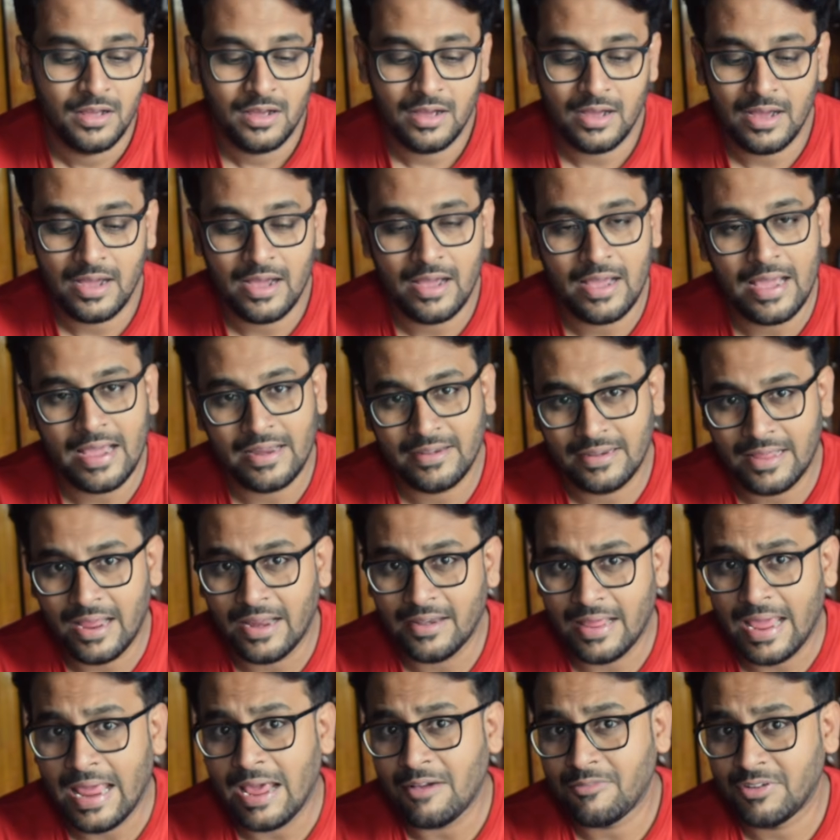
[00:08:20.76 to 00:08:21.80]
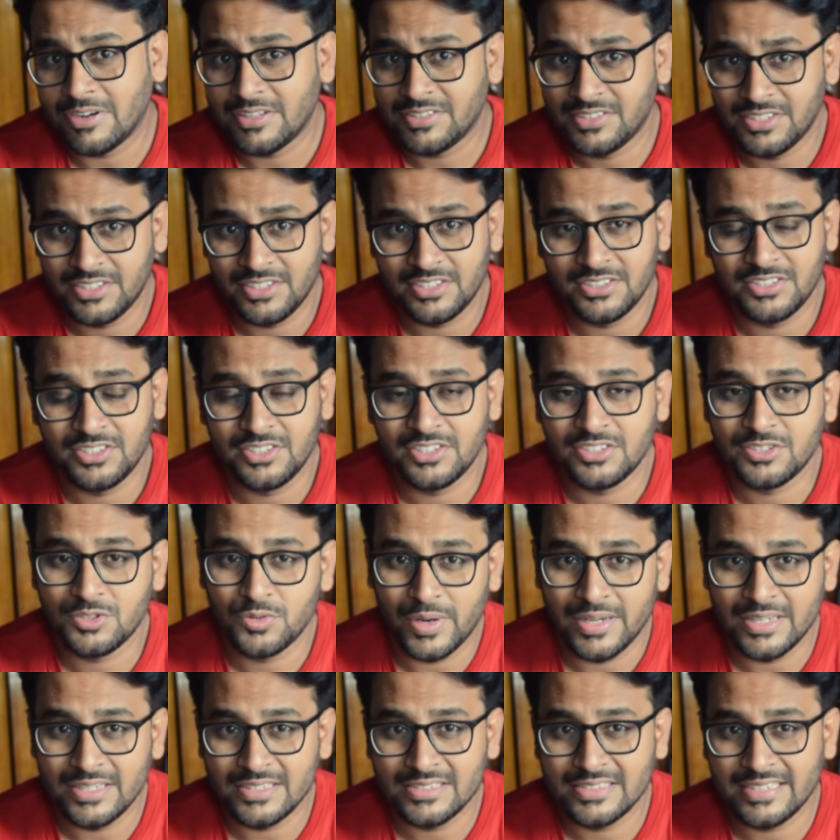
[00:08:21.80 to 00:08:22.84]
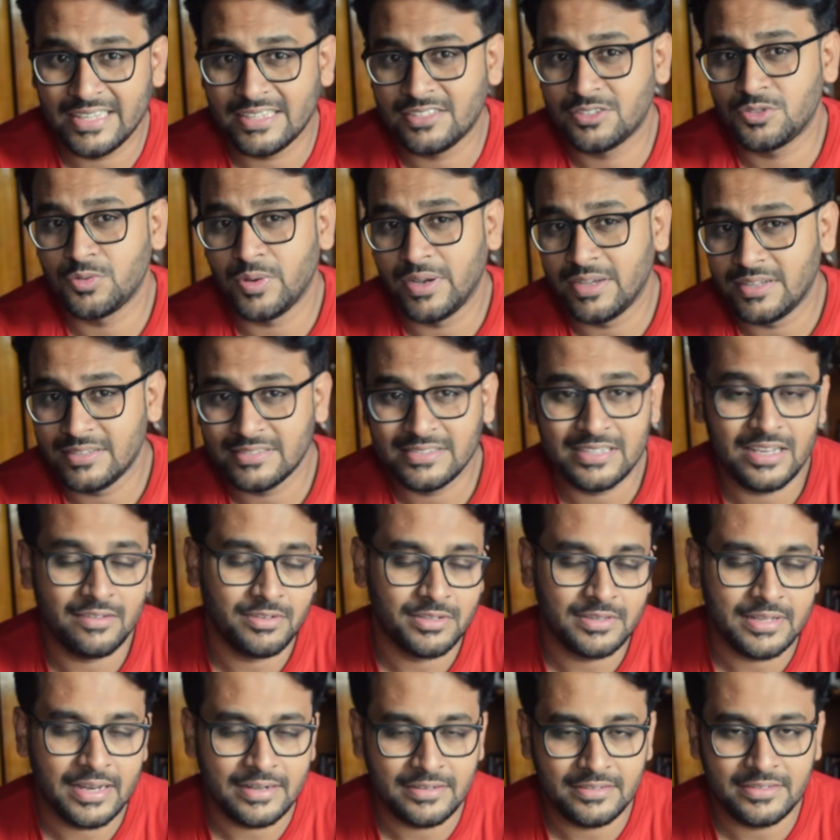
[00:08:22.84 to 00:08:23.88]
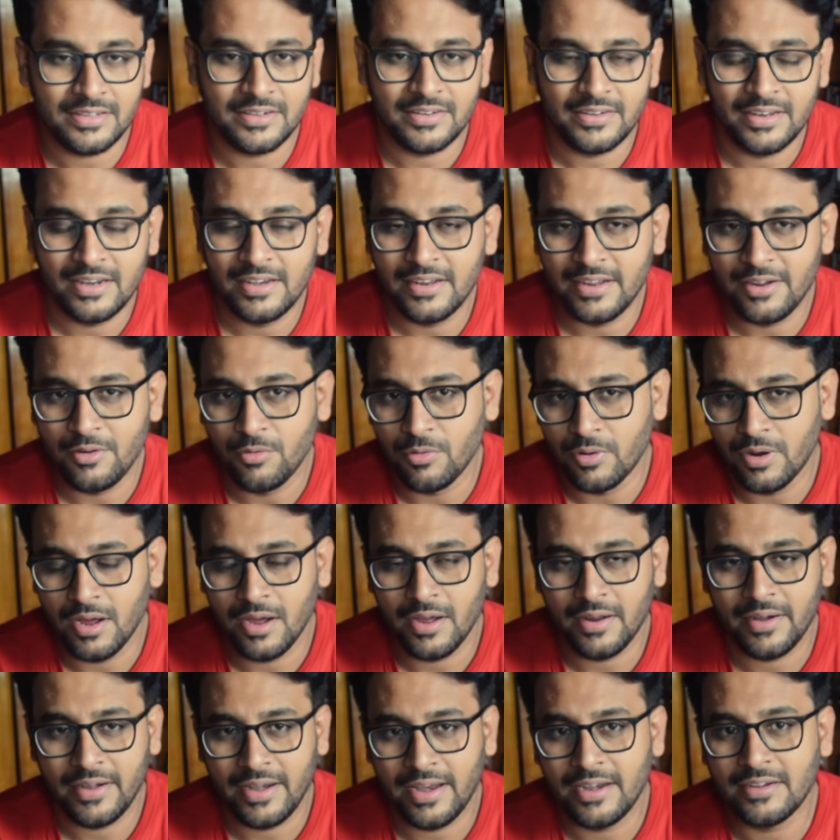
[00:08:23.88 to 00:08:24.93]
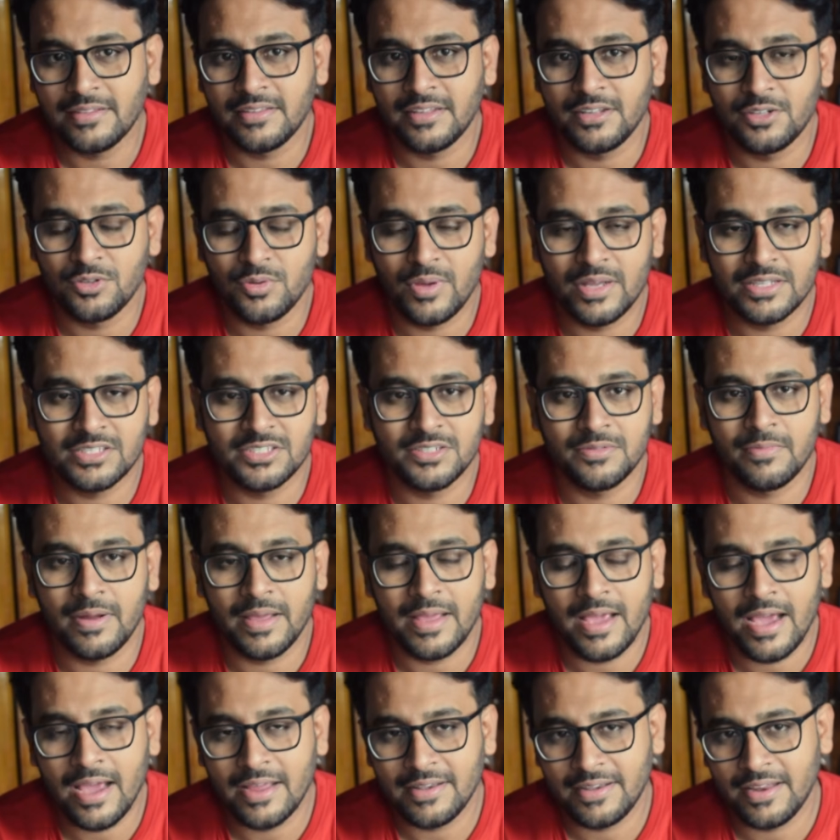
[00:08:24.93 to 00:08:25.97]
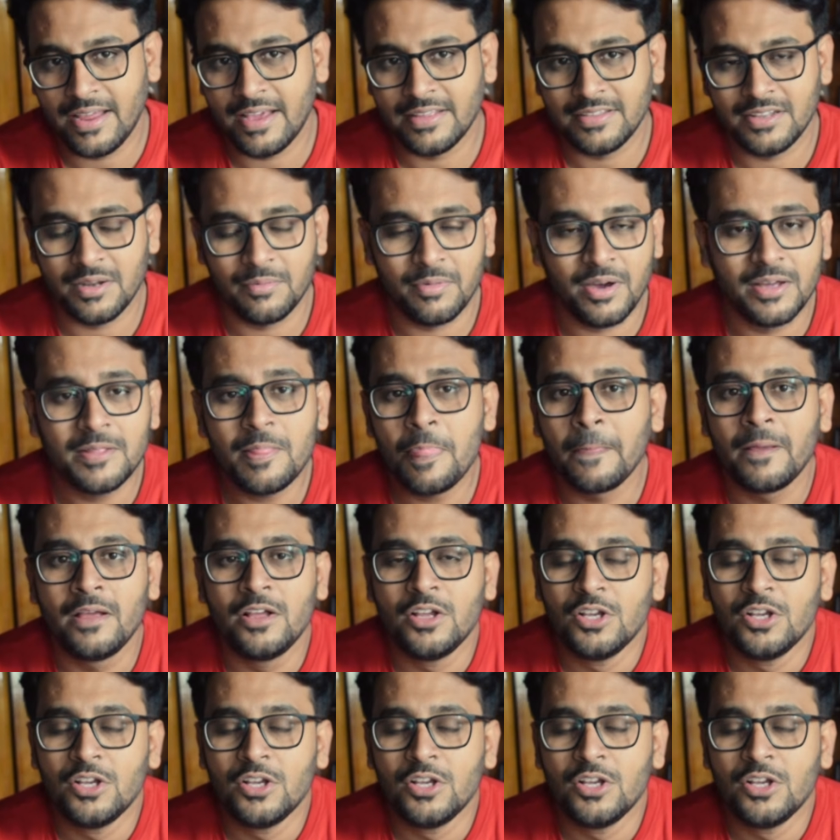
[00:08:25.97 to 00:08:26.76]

And an average CTC is 26, 27. That is a really great thing to achieve by IIT Hyderabad.